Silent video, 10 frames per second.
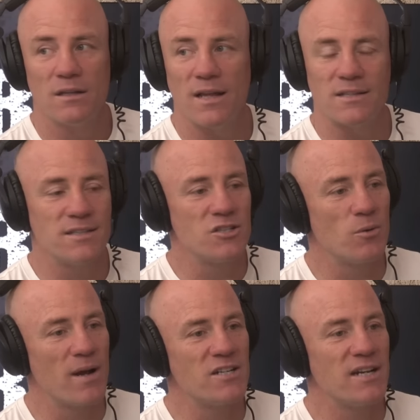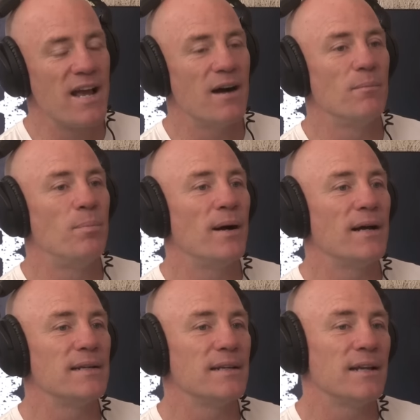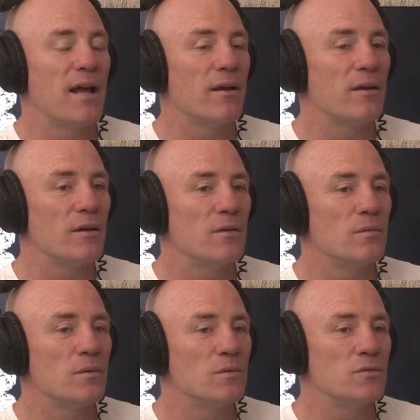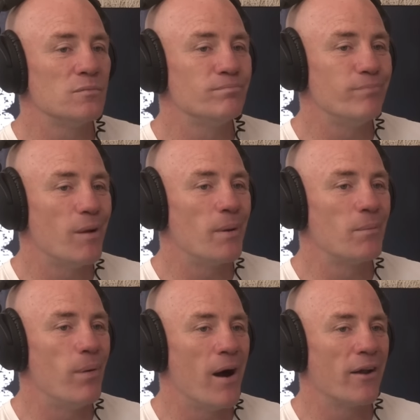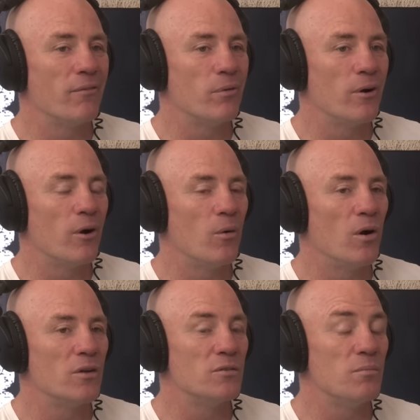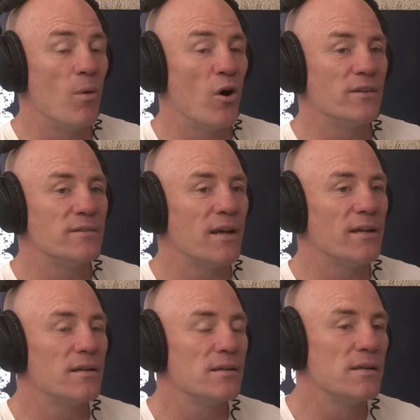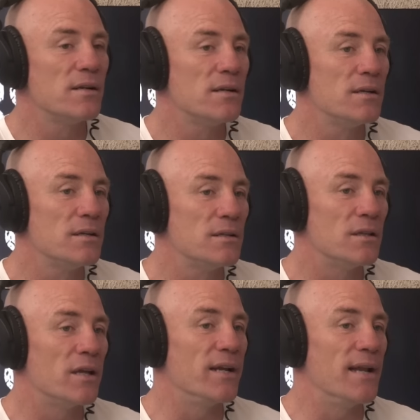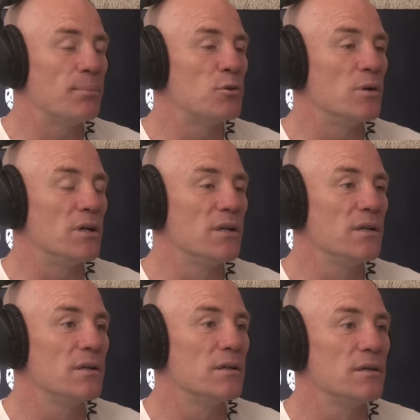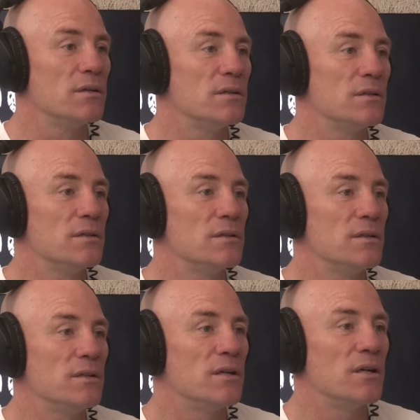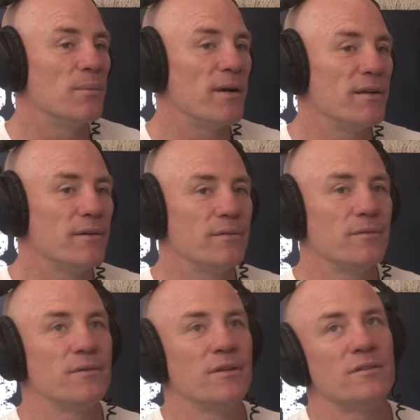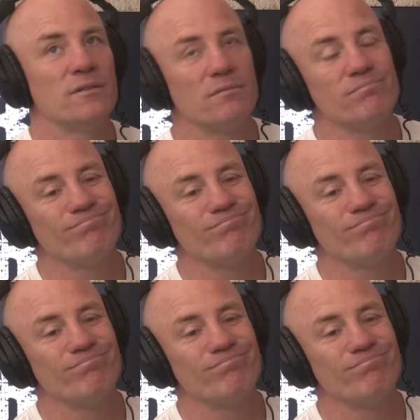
of that situation out, but it was a big part of where I was mindset yeah. leading up to it. You know what I mean? Just